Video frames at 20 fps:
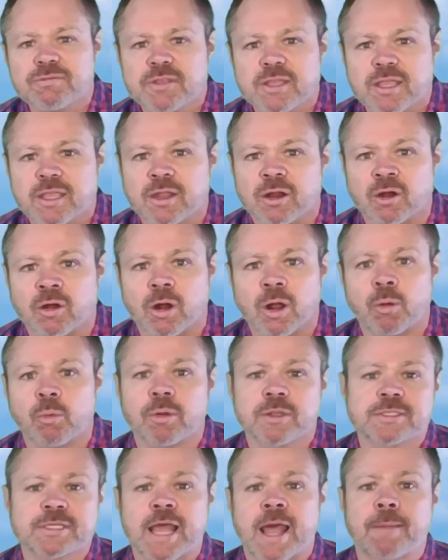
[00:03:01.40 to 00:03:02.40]
to hear
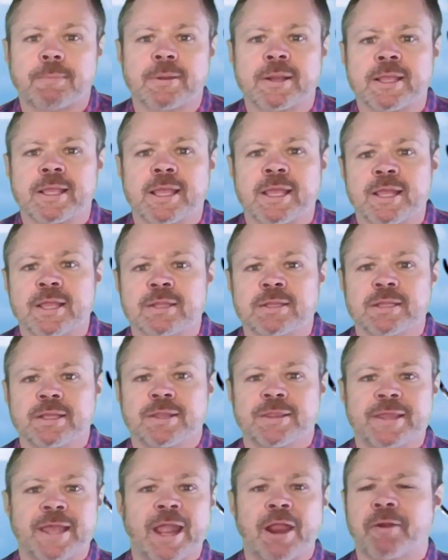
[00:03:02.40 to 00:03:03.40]
what's happening in
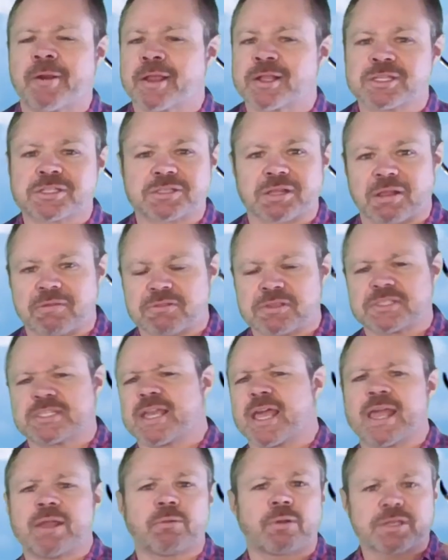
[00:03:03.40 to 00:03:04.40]
the area. Just love to see,
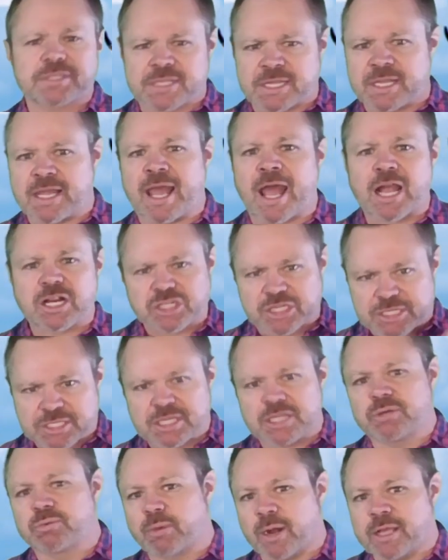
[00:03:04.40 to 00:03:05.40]
hey, Rusty, it actually
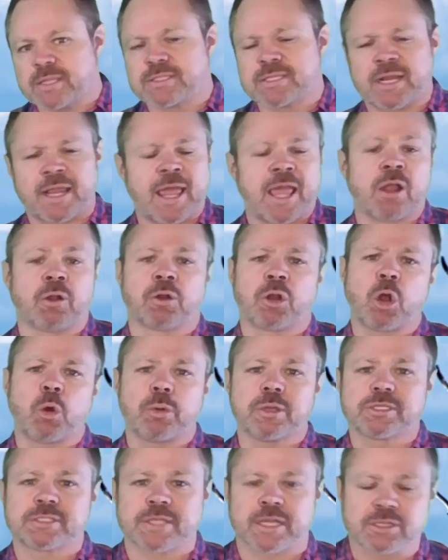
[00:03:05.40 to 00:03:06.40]
did rain today, or no,
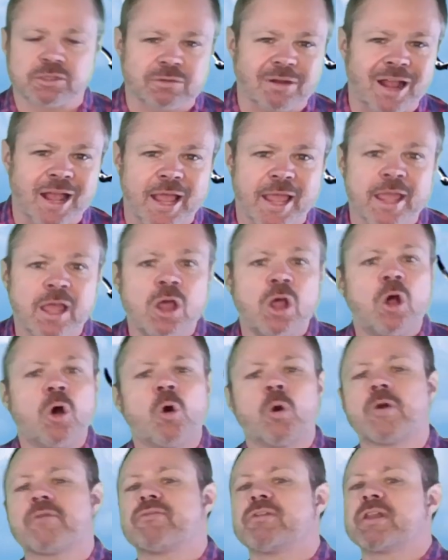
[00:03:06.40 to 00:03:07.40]
we stayed dry.
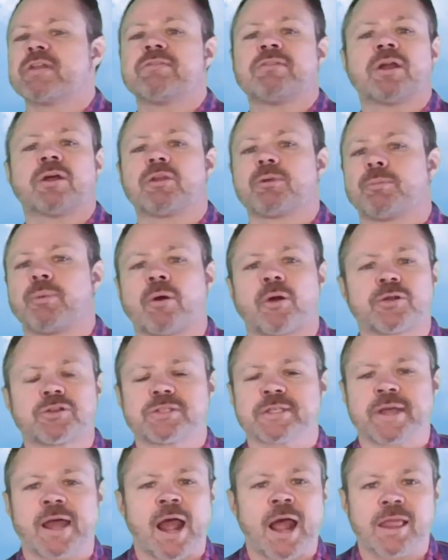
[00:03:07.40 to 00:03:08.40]
Or if you live in other parts
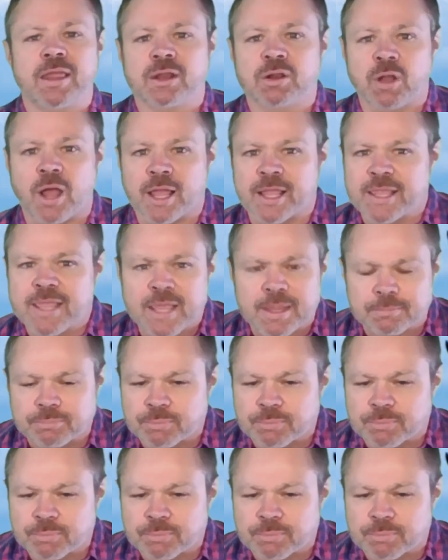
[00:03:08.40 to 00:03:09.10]
of the island, again,